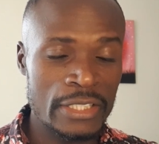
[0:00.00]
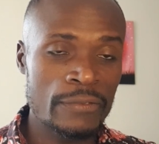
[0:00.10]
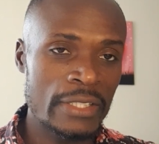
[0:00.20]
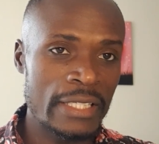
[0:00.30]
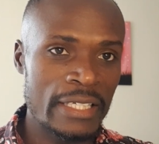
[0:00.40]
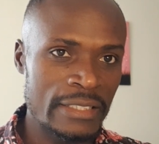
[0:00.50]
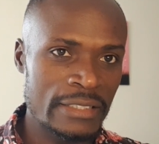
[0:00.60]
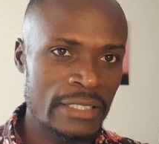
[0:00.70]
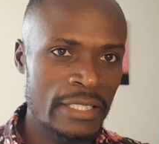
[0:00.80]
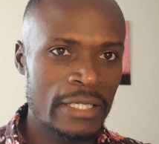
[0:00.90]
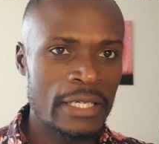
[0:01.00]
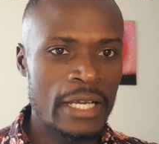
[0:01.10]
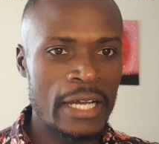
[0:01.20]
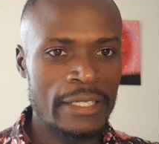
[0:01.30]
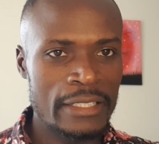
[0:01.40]
Nevertheless,
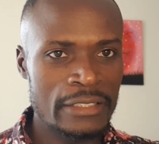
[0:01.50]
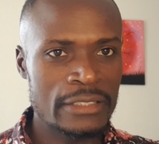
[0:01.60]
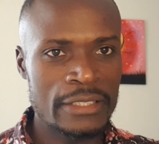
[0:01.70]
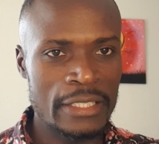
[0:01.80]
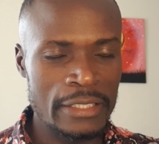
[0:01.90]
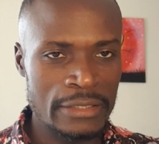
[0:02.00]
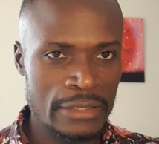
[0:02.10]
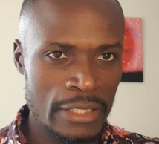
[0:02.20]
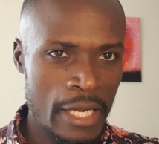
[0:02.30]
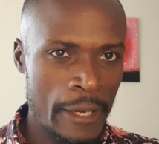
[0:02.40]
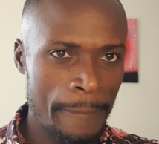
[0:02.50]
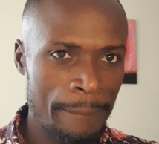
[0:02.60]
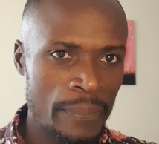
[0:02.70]
at least there is a